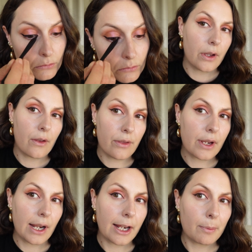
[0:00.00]
Another thing
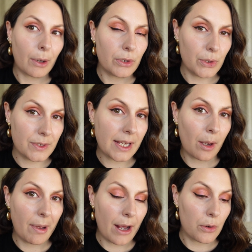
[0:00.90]
I like about using
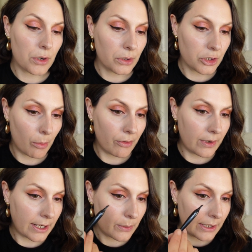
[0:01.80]
a powder on top of
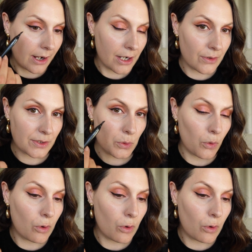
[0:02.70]
liquid liner is you